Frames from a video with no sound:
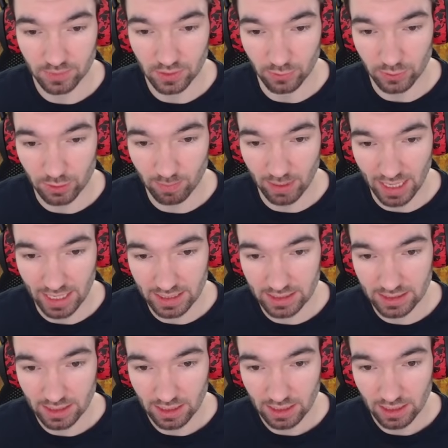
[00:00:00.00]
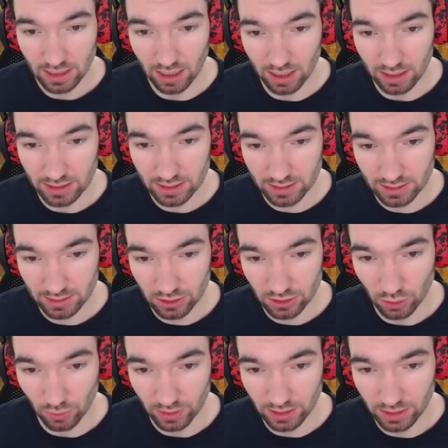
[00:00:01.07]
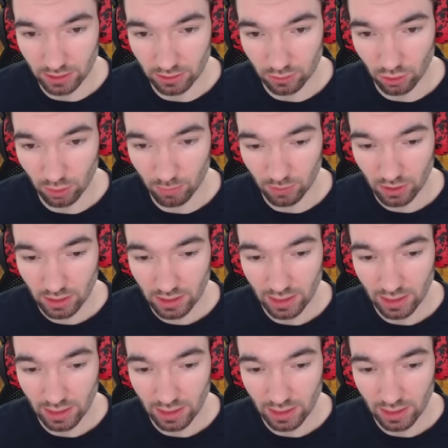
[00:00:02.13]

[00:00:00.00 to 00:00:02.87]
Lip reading: Those blades are shown here on top,